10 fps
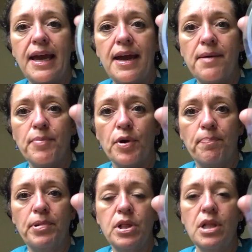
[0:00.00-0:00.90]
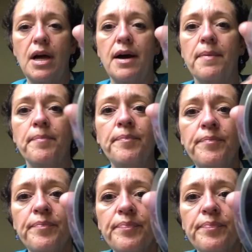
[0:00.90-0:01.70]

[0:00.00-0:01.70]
amber plum.